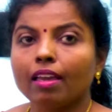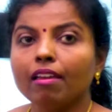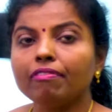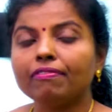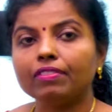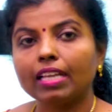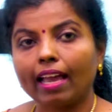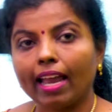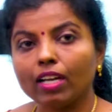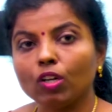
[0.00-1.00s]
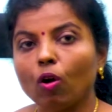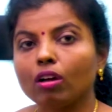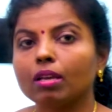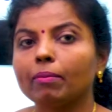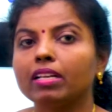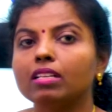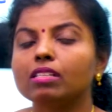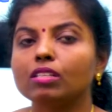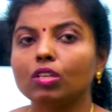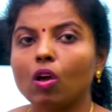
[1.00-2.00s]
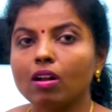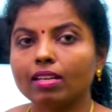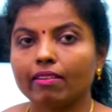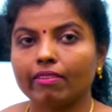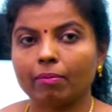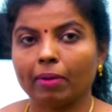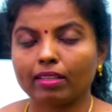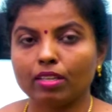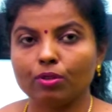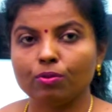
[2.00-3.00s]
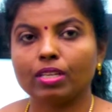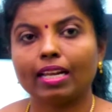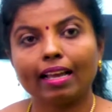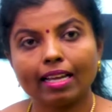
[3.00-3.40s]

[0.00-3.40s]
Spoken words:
if the end argument is not given by the user